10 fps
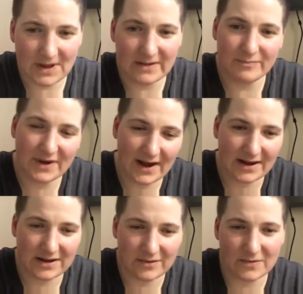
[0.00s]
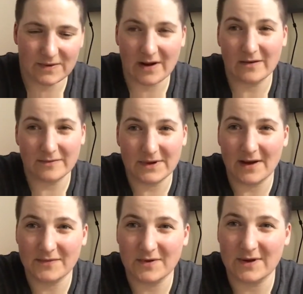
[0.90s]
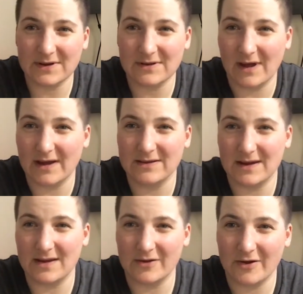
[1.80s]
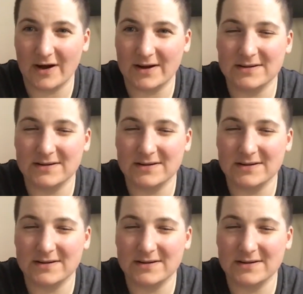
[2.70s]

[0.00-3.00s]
head back, it would probably be after like 9, 10 o'clock.